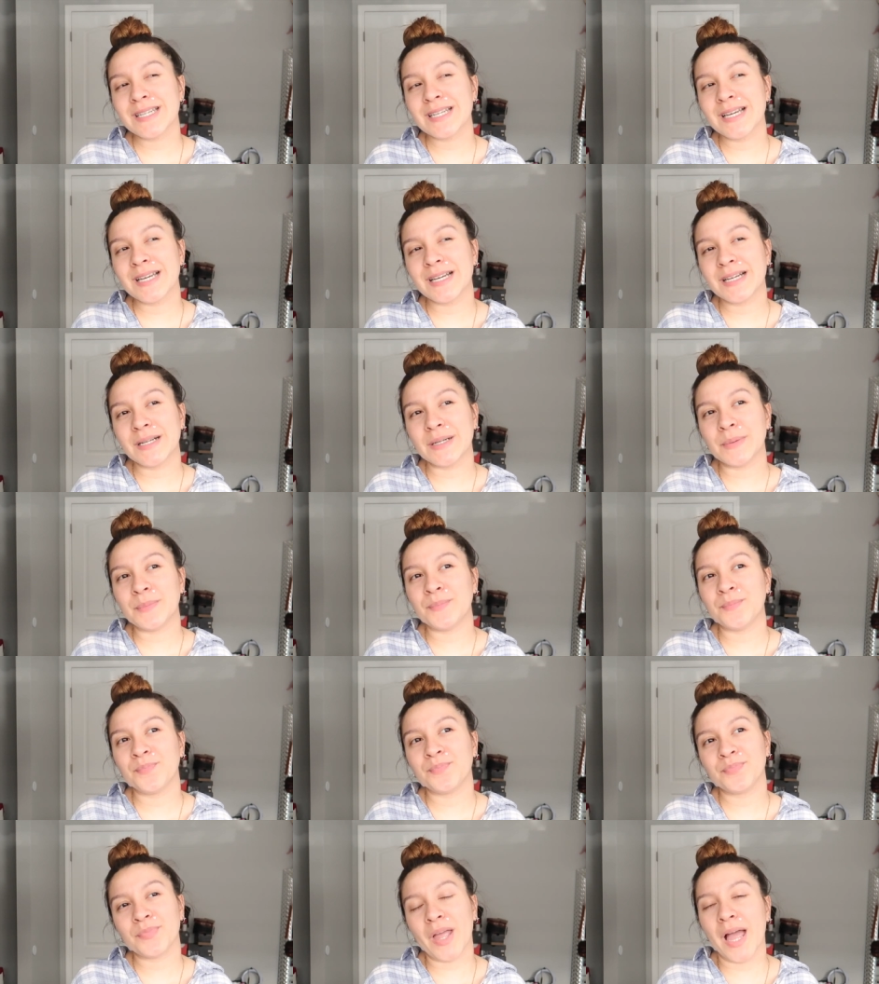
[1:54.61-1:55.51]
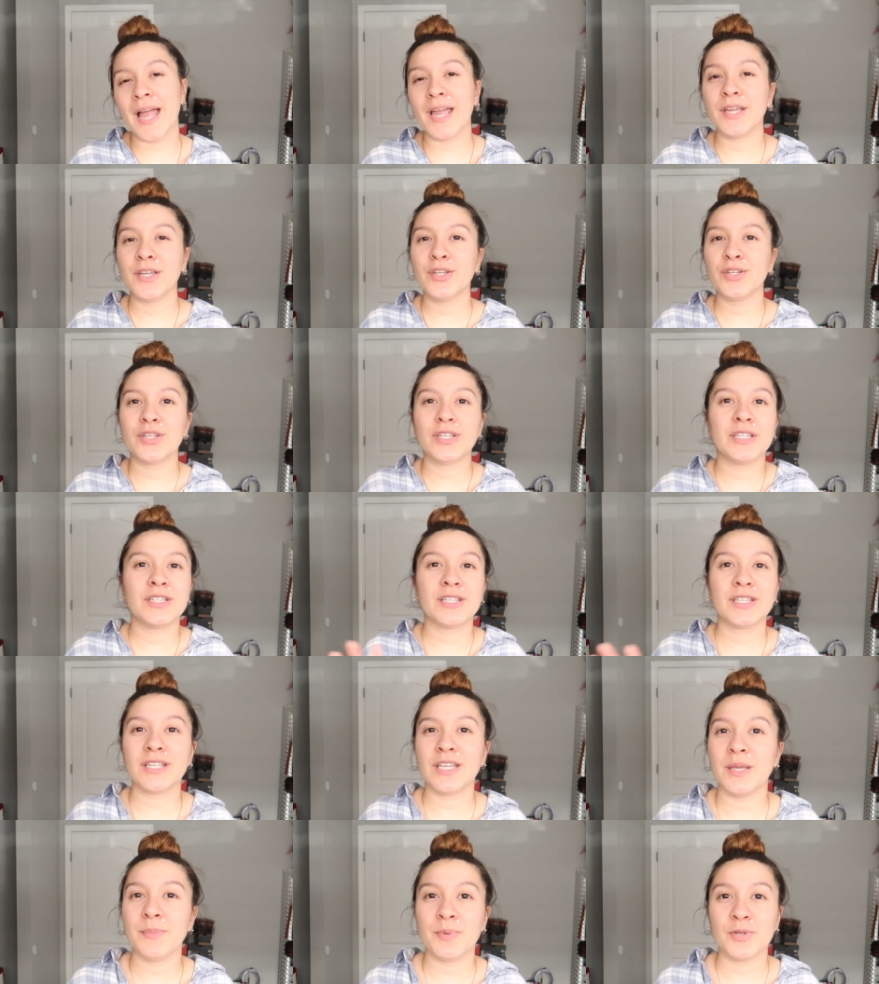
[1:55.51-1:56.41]
um, I
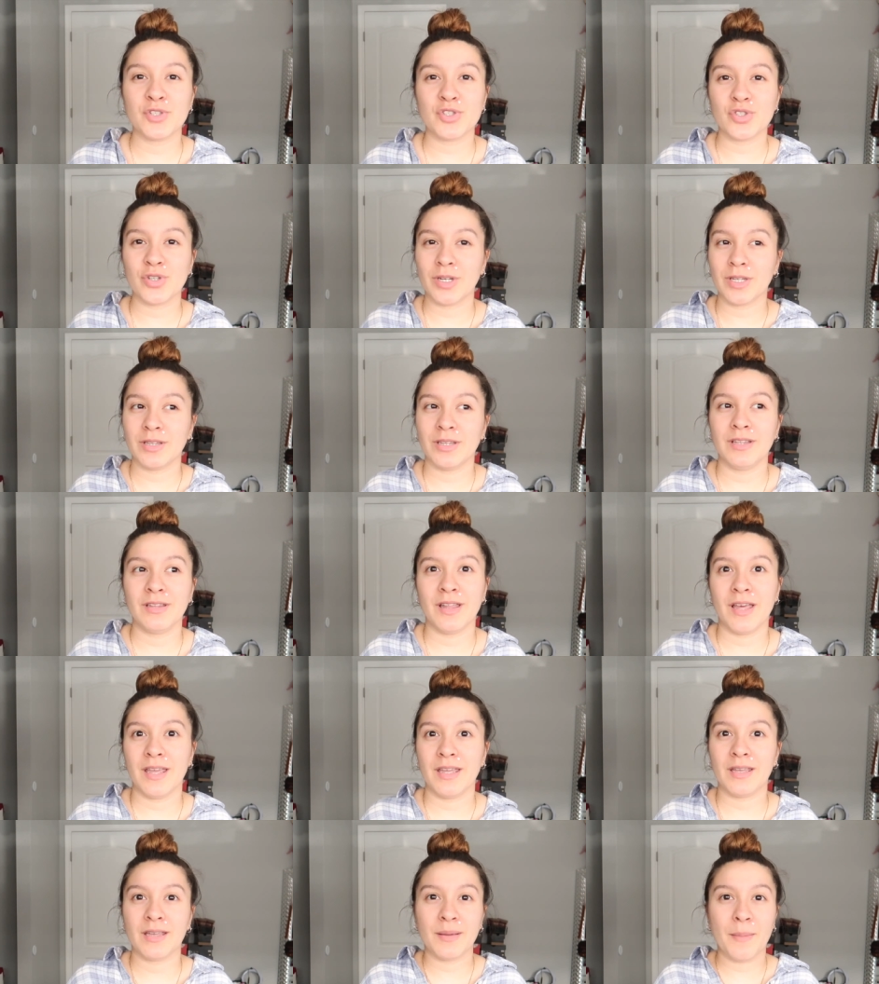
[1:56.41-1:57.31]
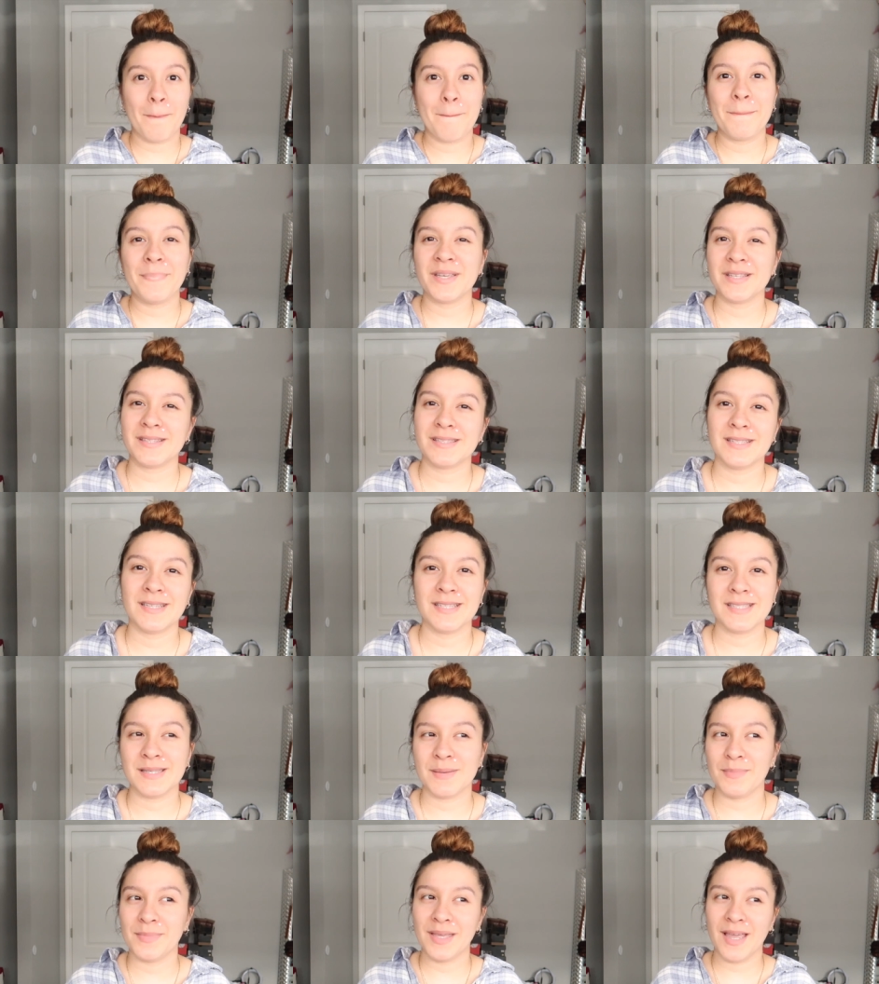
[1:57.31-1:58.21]
keep it strictly like
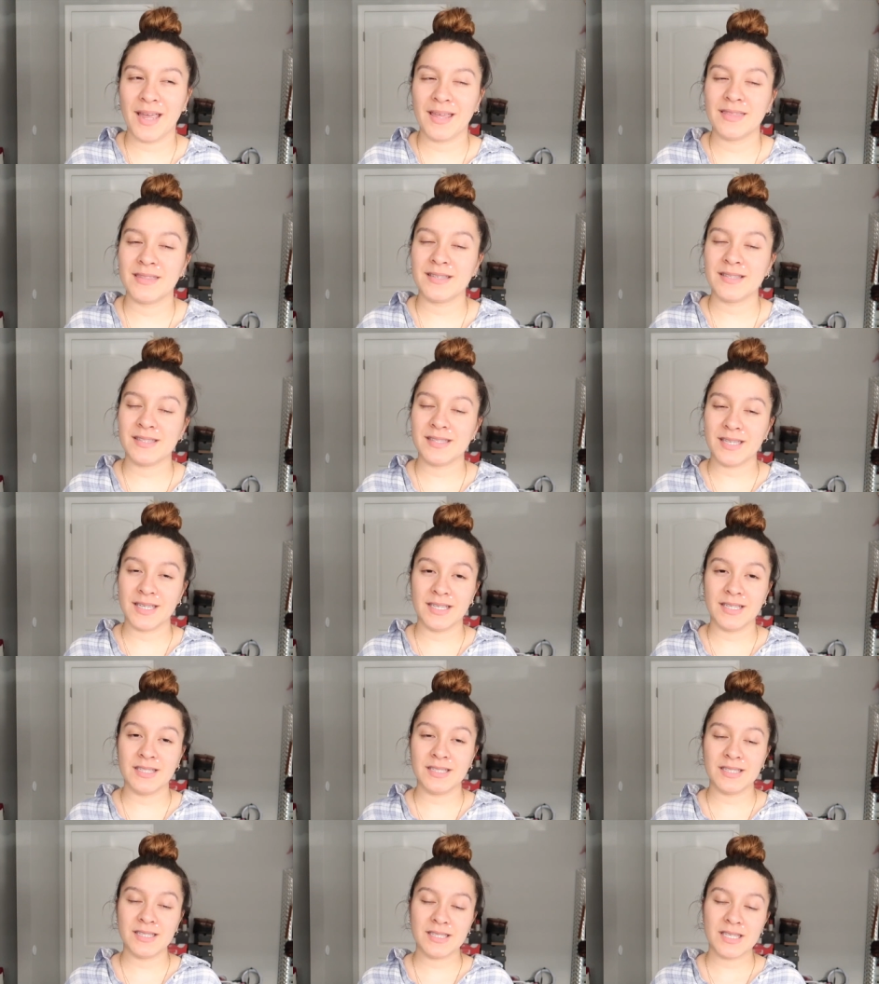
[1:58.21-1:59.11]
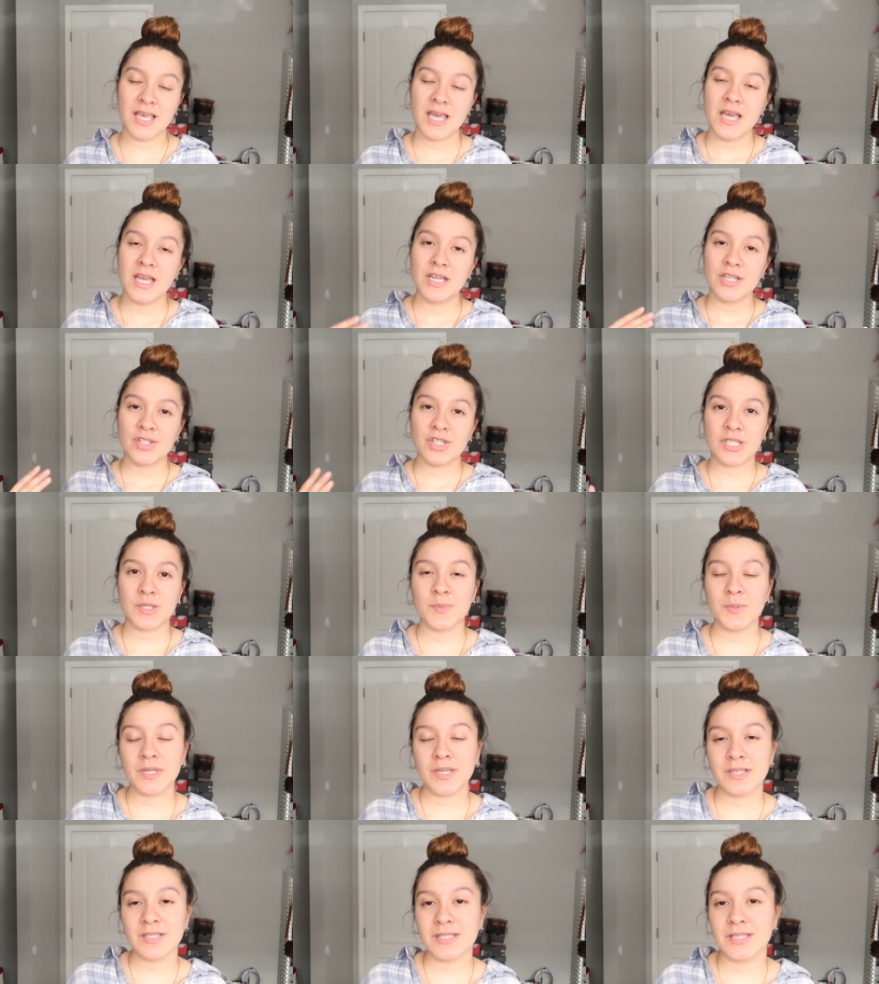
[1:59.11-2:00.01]
business and behind the scenes just
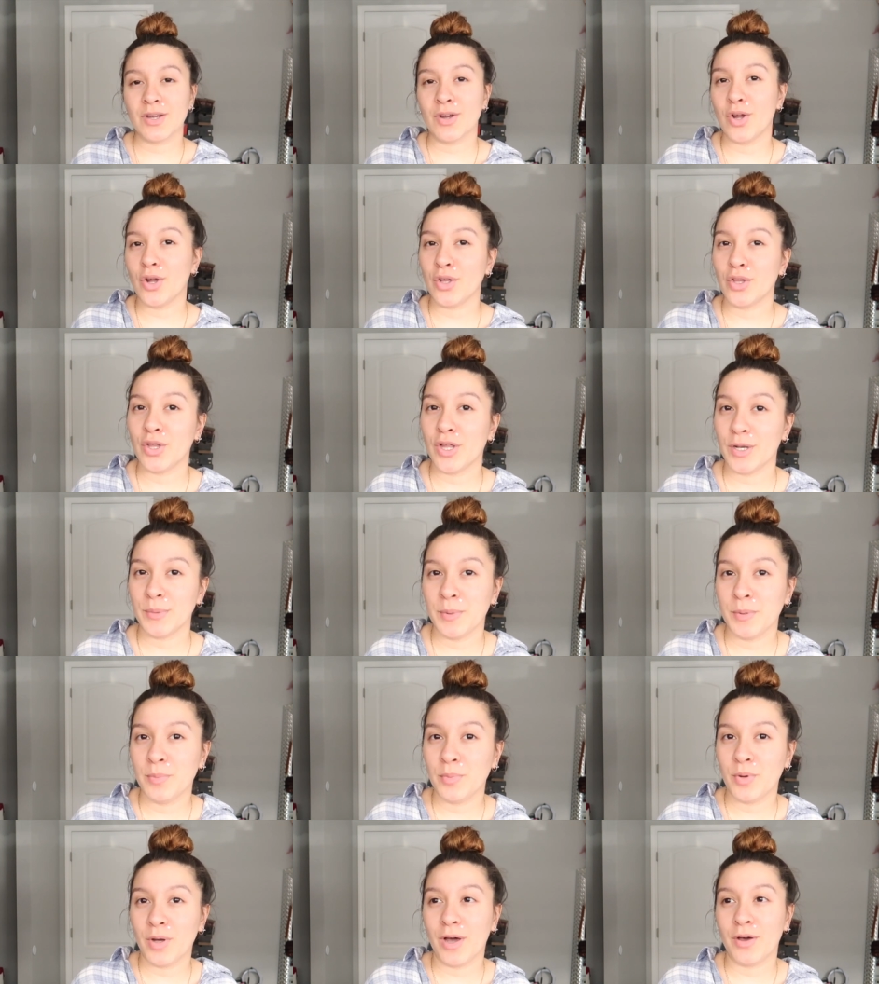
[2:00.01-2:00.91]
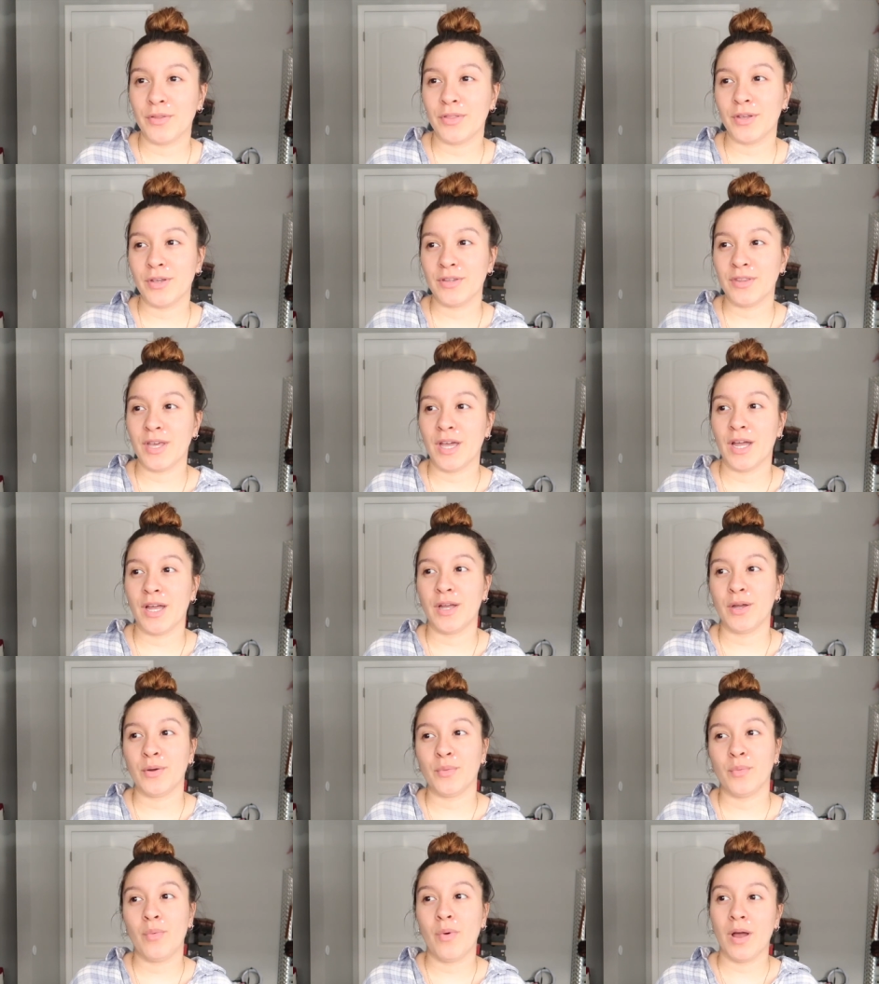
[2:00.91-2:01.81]
because there are a lot of people out there
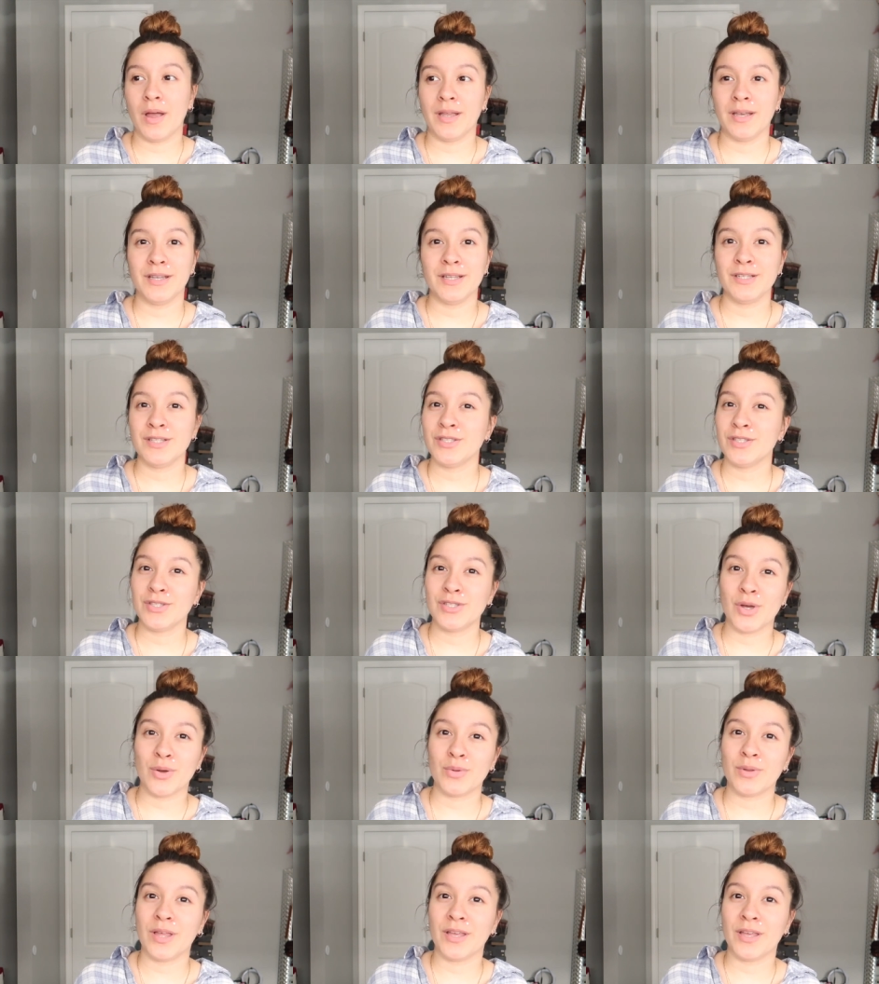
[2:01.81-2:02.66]
that one don't